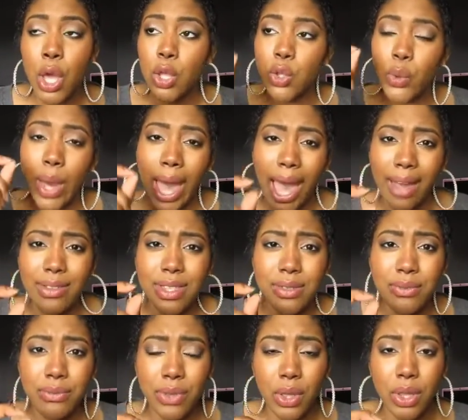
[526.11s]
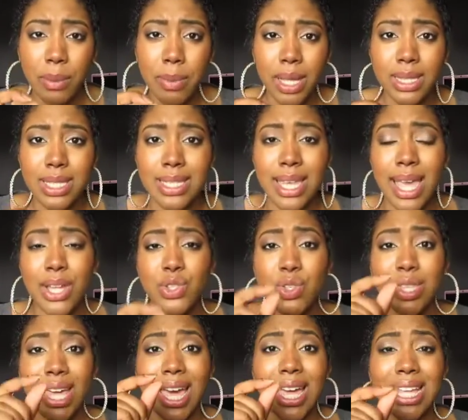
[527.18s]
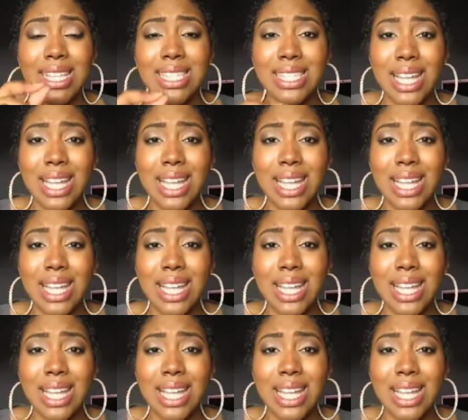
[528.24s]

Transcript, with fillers: You have to feel about this cancer that it's